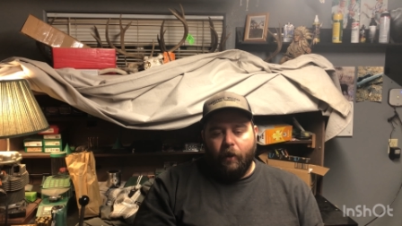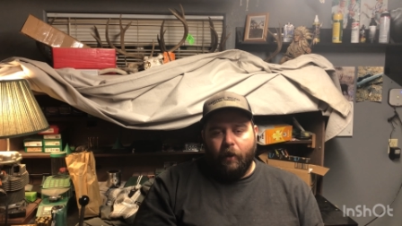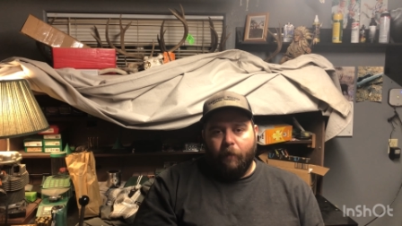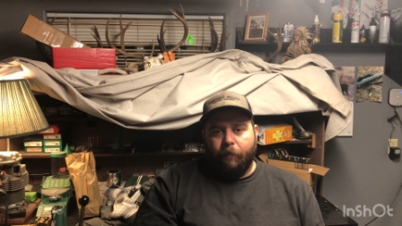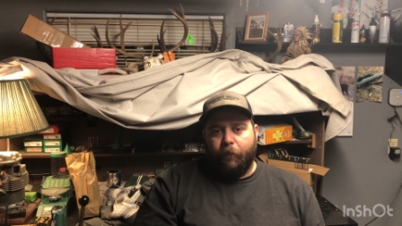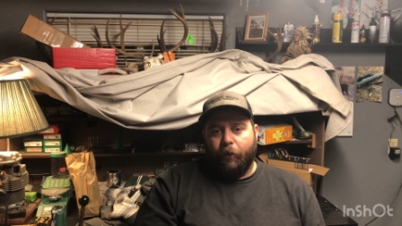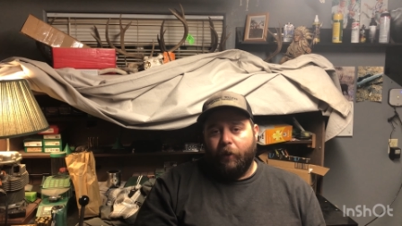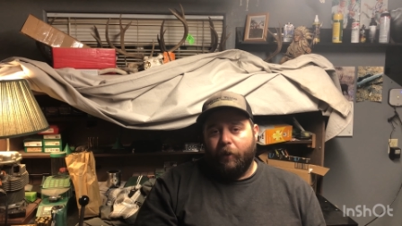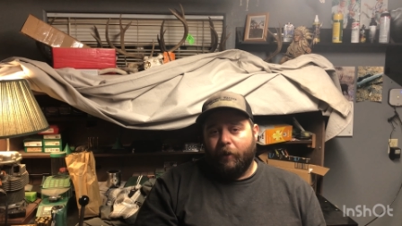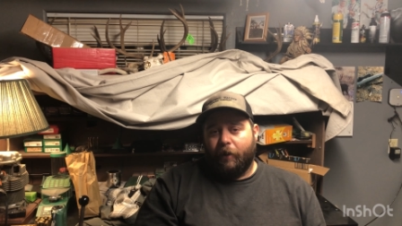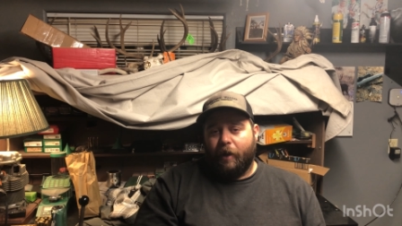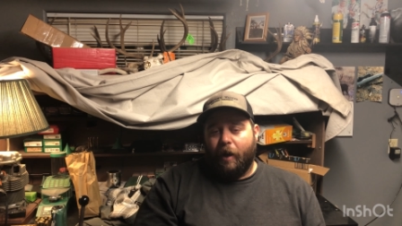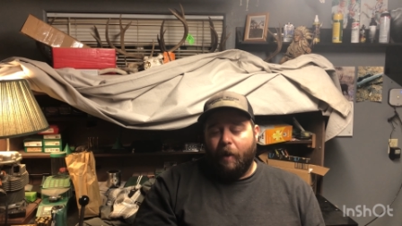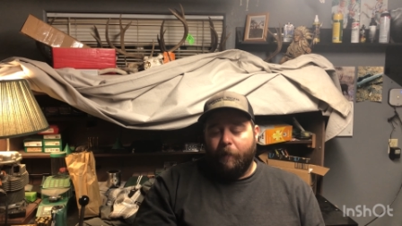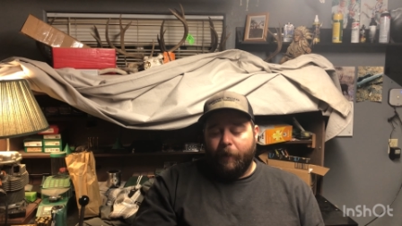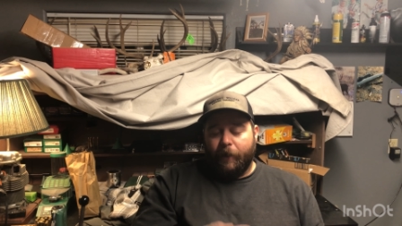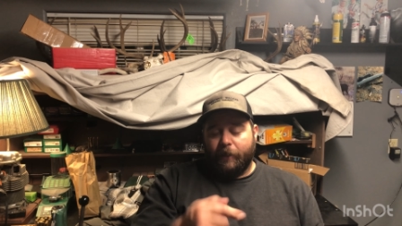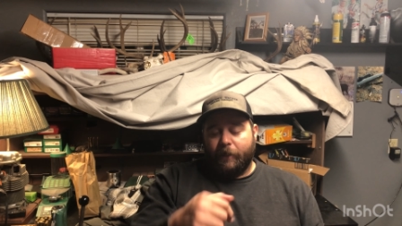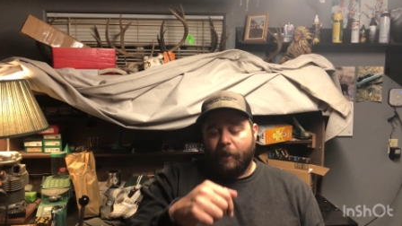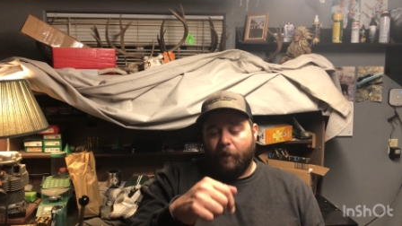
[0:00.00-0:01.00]
put in the
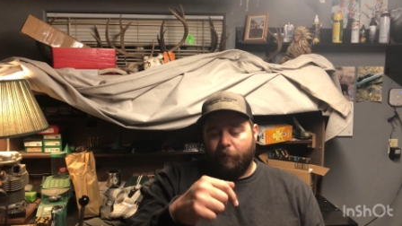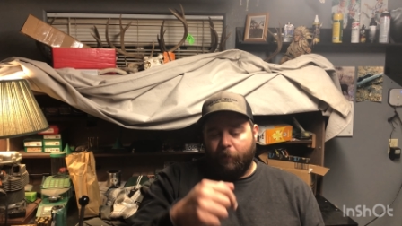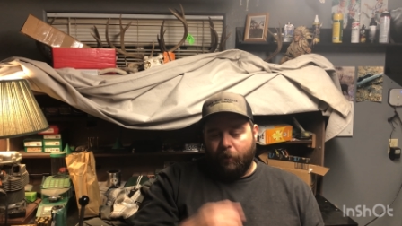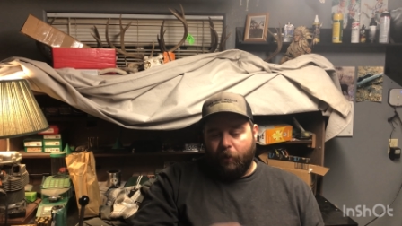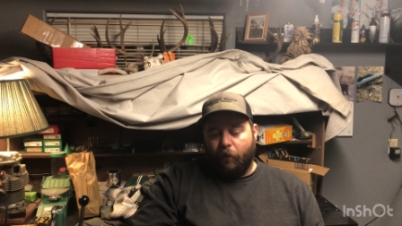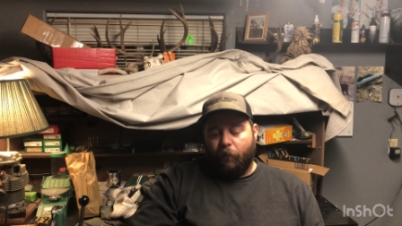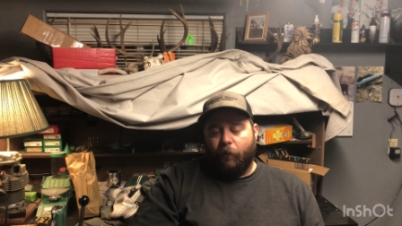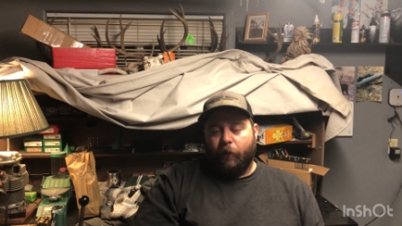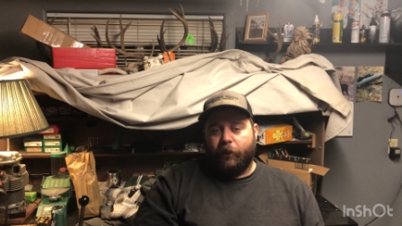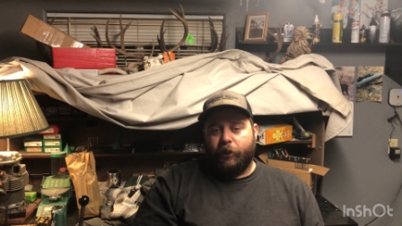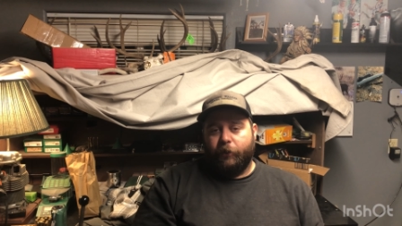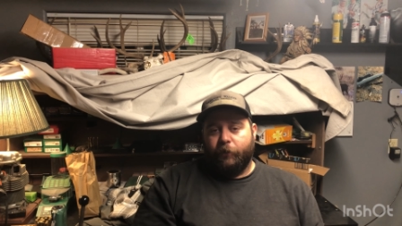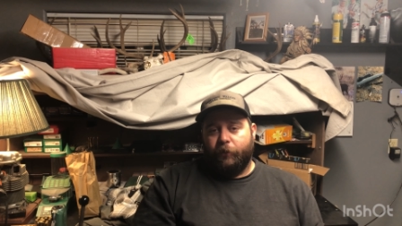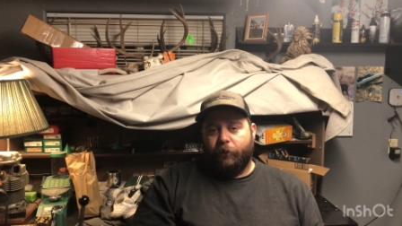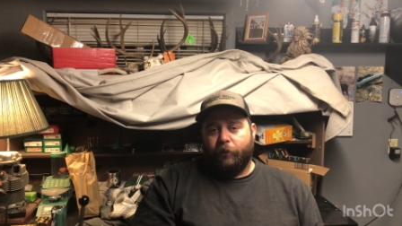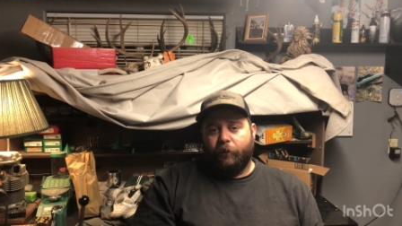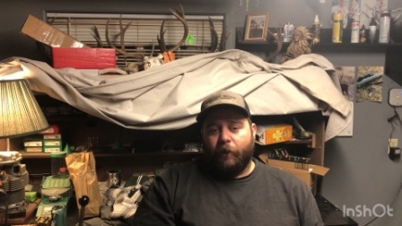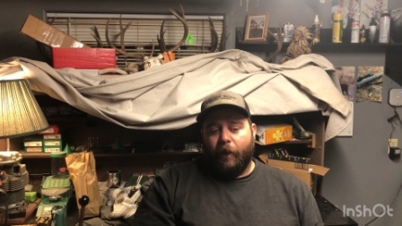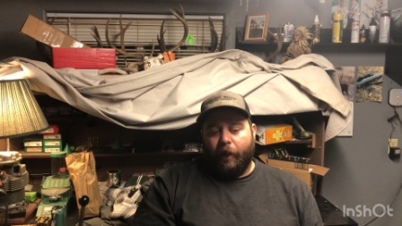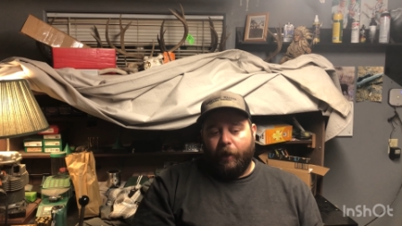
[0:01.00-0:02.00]
comments down below what you
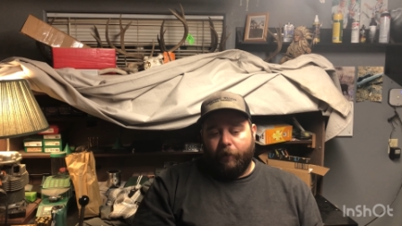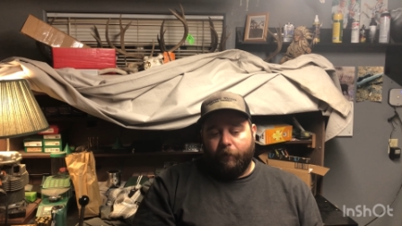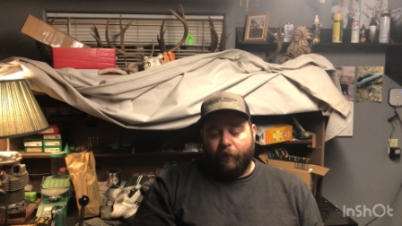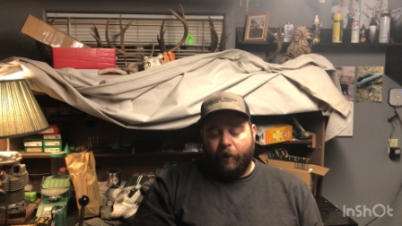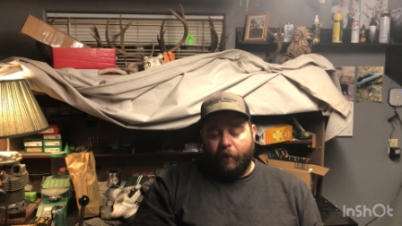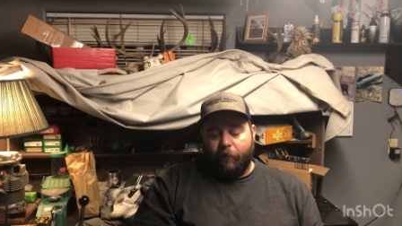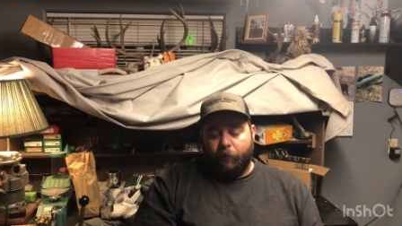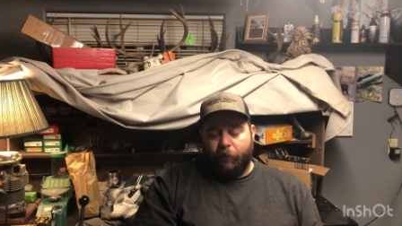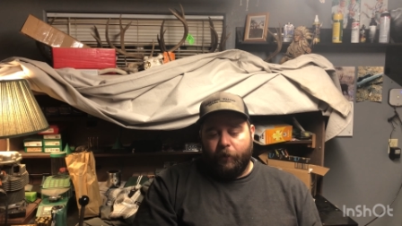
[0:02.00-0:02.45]
do like. Right?